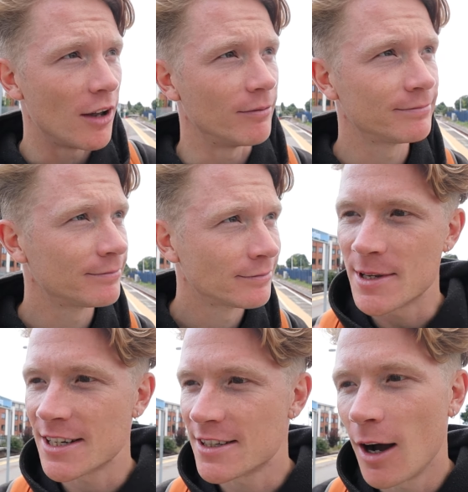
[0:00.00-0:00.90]
One of the
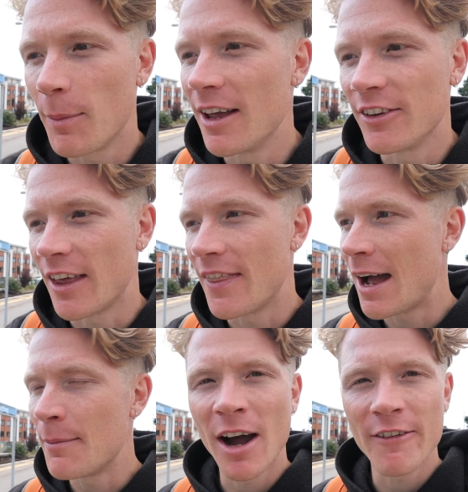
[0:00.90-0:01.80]
famous guitar players said
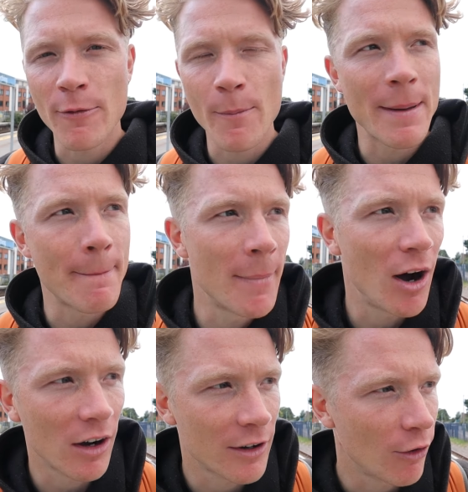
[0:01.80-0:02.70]
that. It might have even been
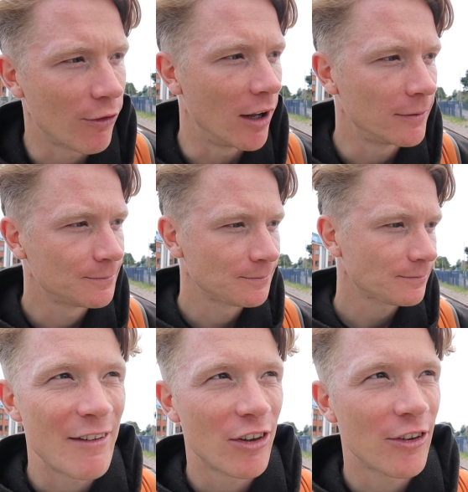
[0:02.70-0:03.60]
Mark Knopfler. You can
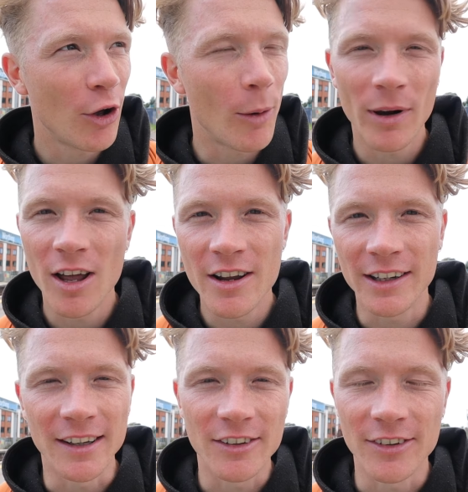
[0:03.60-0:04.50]
never stop
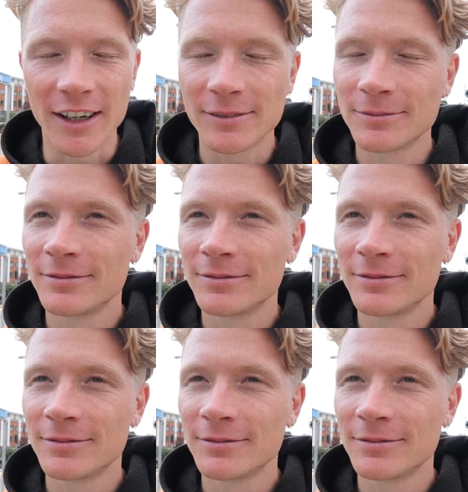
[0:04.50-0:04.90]
learning this thing.